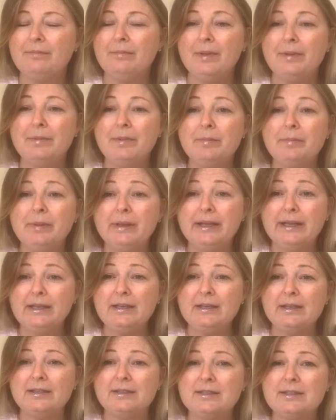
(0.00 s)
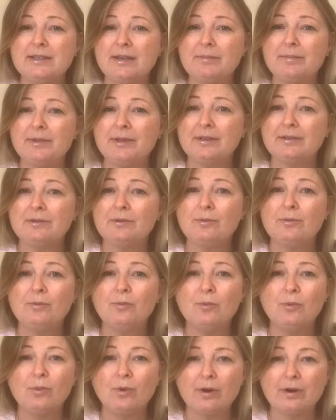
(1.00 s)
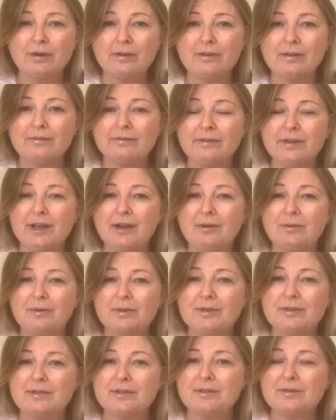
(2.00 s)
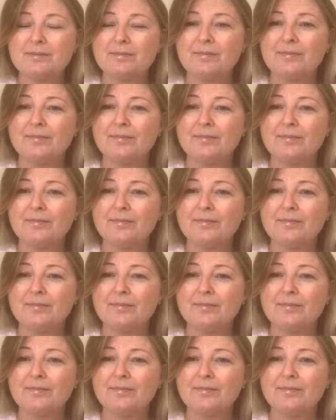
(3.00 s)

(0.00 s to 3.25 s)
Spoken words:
Maybe planted something, watered the flowers.